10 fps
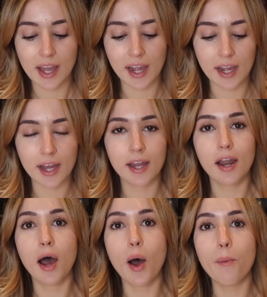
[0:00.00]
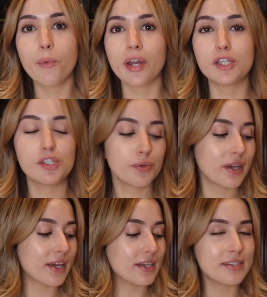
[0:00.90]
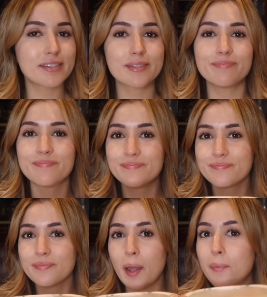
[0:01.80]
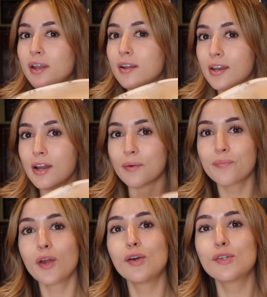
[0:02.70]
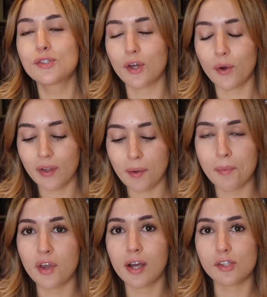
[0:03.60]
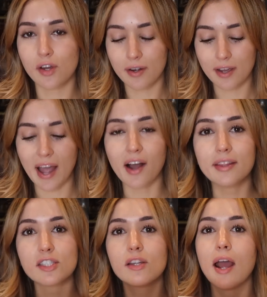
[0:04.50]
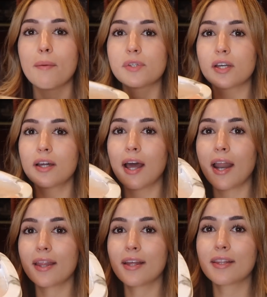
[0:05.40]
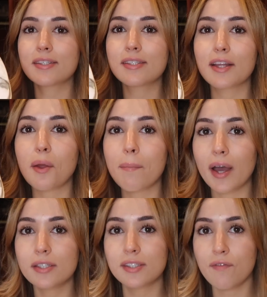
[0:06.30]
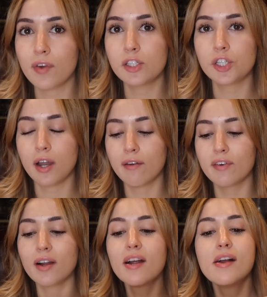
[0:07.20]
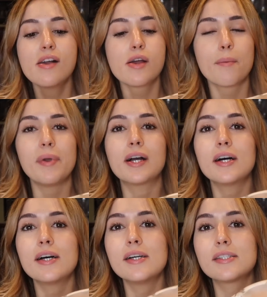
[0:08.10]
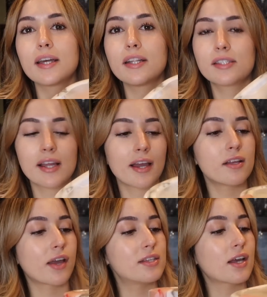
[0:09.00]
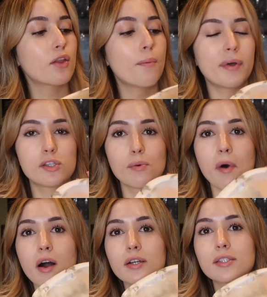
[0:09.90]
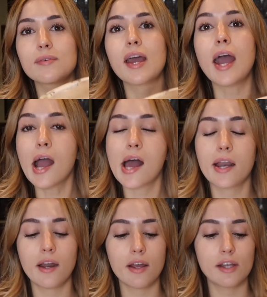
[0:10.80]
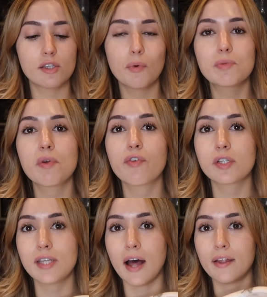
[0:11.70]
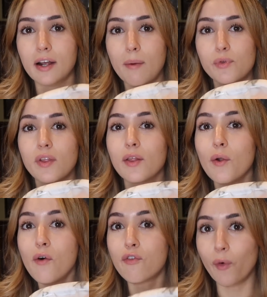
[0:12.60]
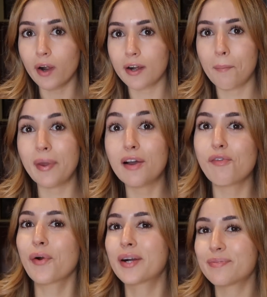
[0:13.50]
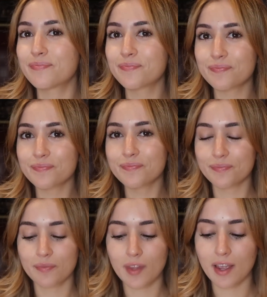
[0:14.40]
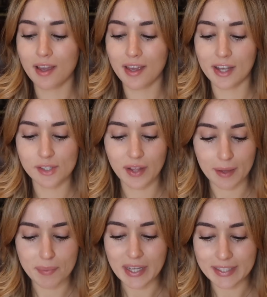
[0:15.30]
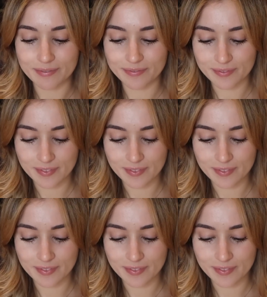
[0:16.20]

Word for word: And um, what I do is, I put it in here. So let me put you guys on. I got this on Amazon and I think this is like the best invention ever because it's like, okay, it's like a little bento box and it's supposed to be for salad. It comes with a little fork, pink fork. You guys know I like pink.